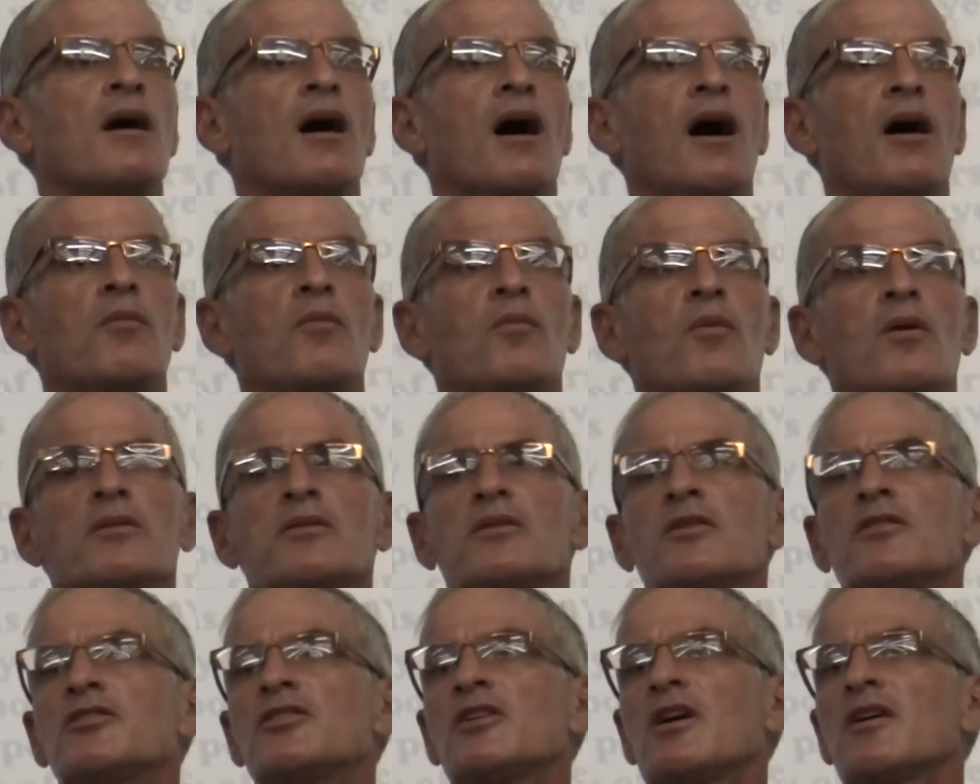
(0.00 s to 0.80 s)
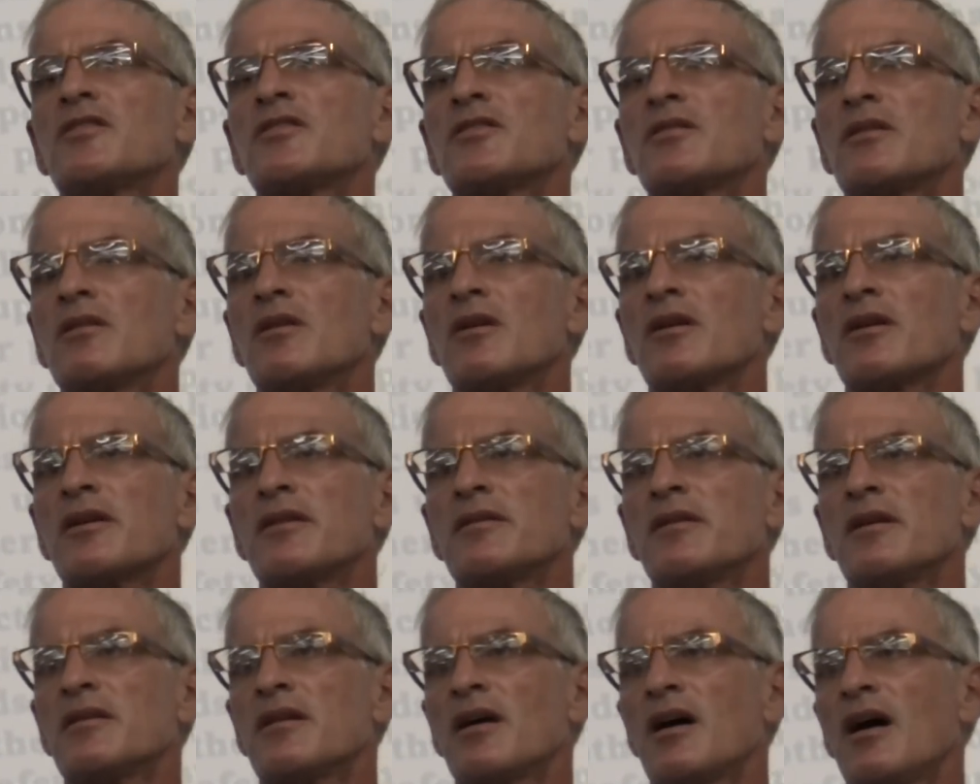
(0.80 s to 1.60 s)
I want to just look
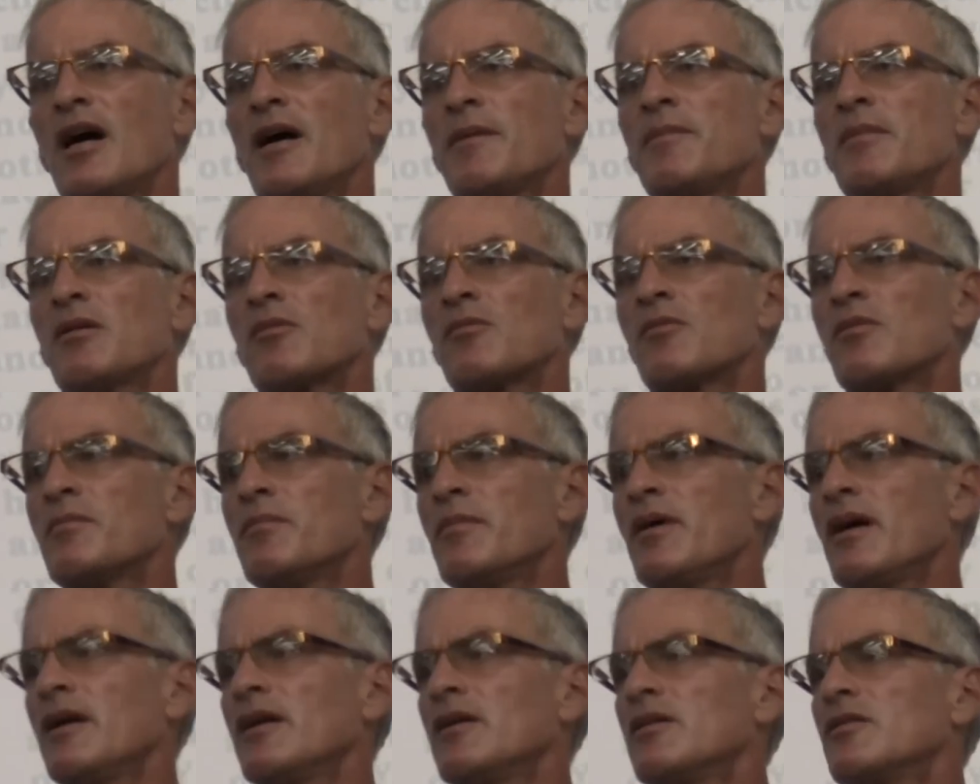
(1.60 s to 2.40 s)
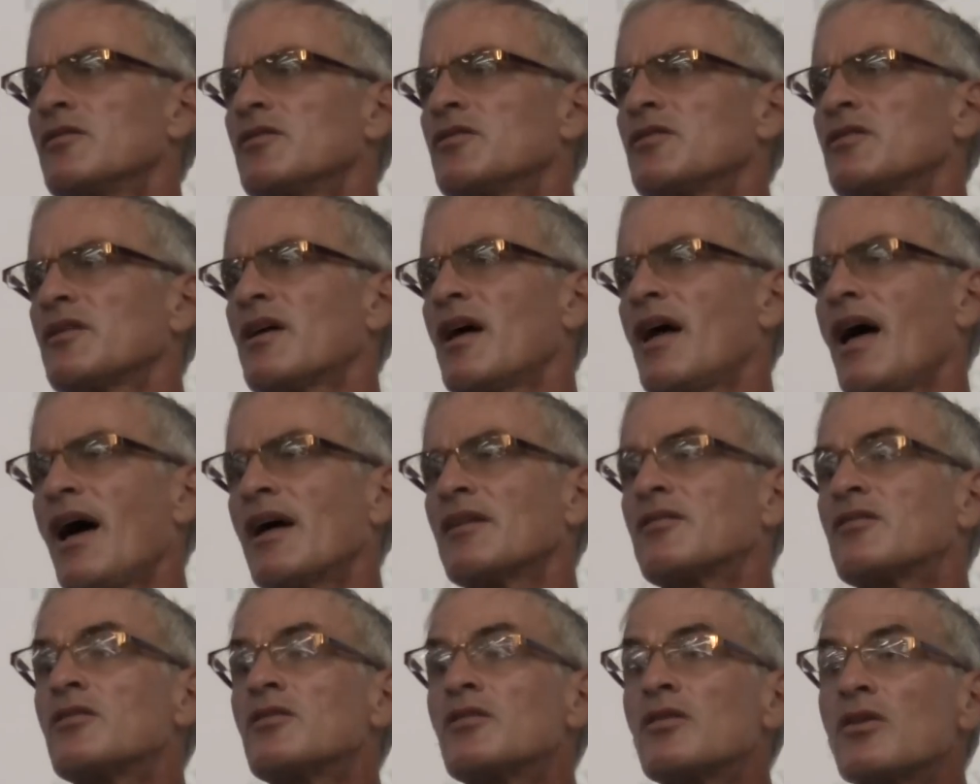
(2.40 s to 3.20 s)
in the time that remains
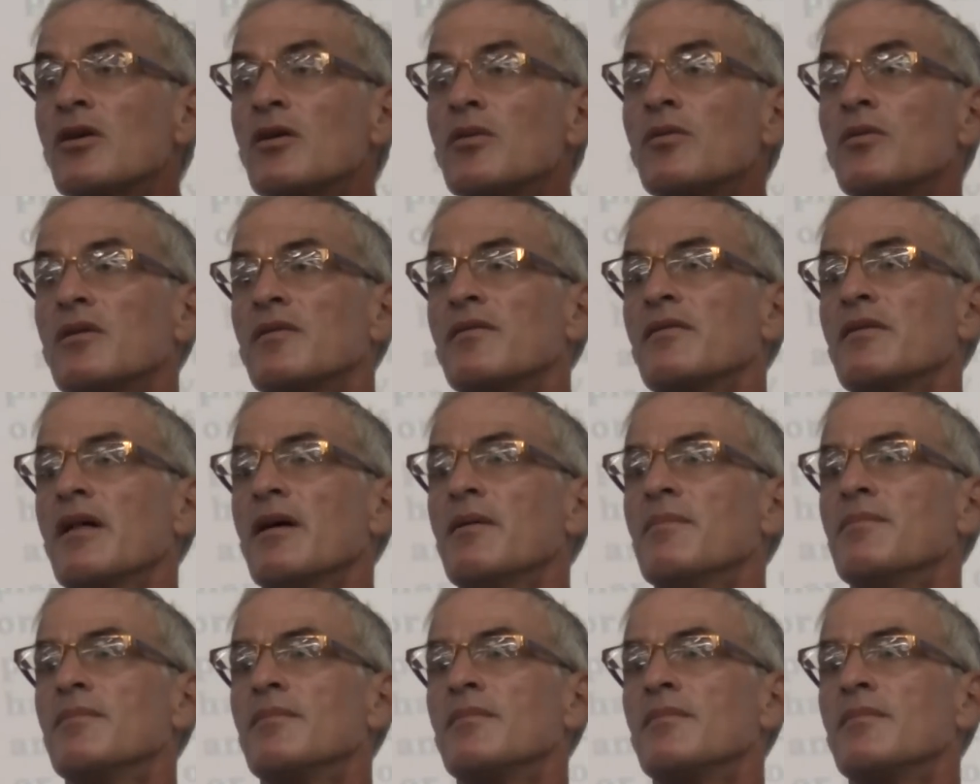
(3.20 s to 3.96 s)
at two of them.